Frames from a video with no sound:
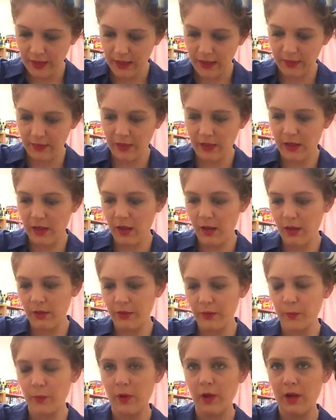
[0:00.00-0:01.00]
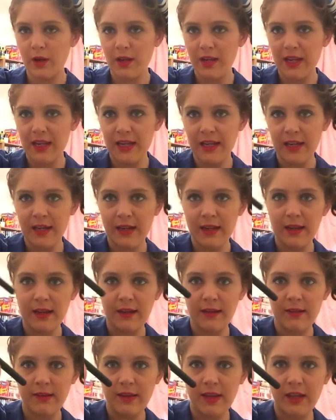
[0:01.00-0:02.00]
And the last one
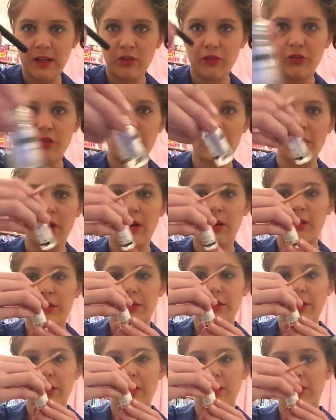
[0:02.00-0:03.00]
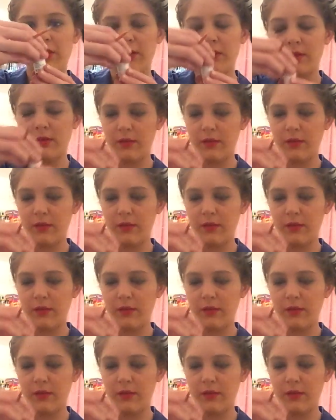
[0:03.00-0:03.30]
is Enchanted.